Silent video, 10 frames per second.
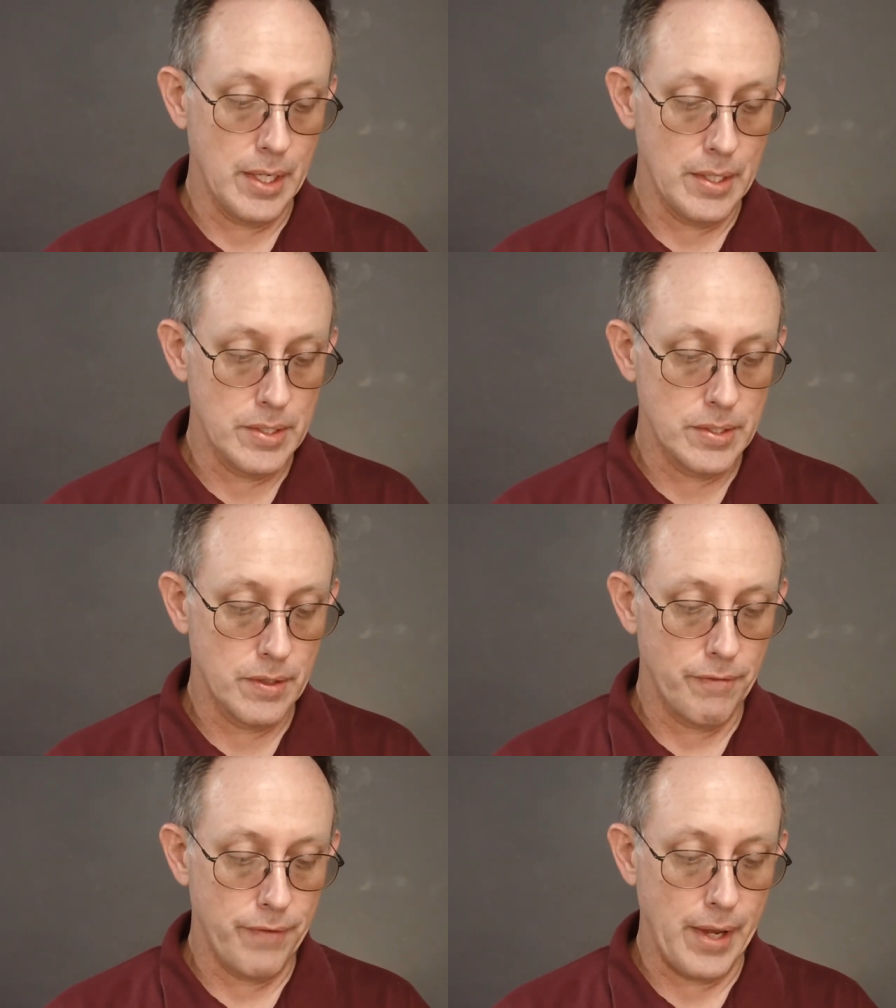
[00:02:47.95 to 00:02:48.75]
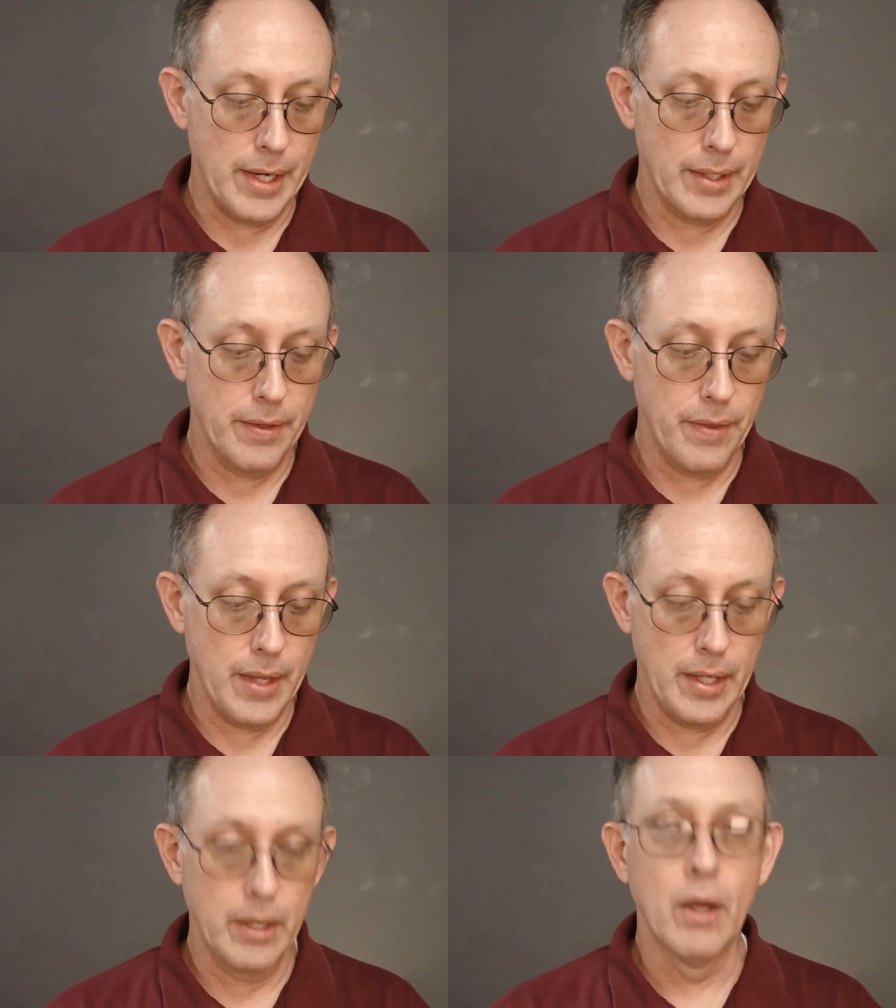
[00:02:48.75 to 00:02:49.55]
is the fact
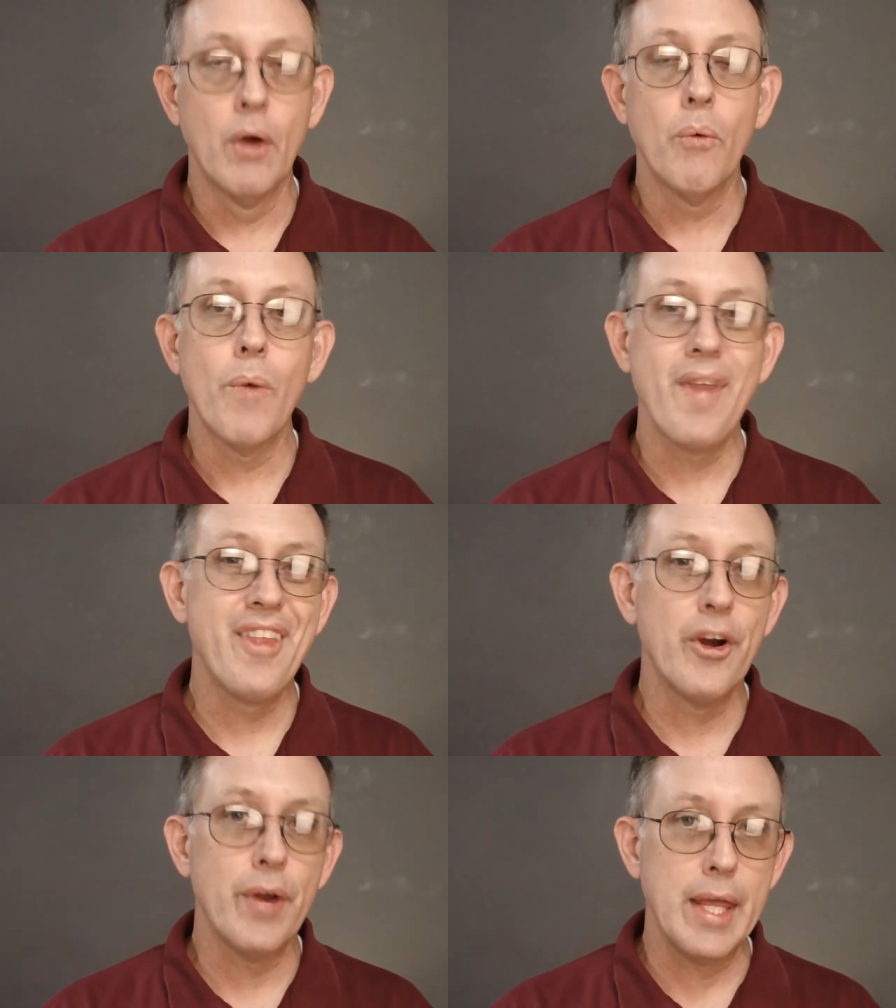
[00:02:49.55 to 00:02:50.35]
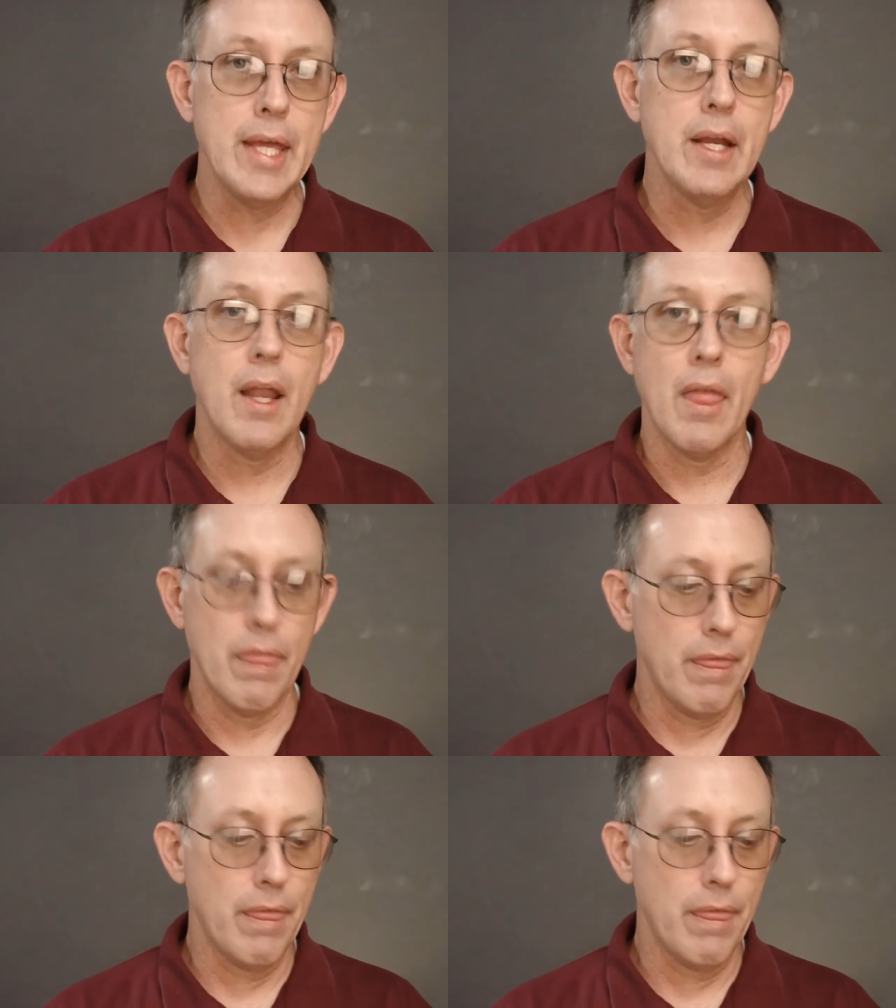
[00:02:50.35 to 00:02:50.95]
that when they're in,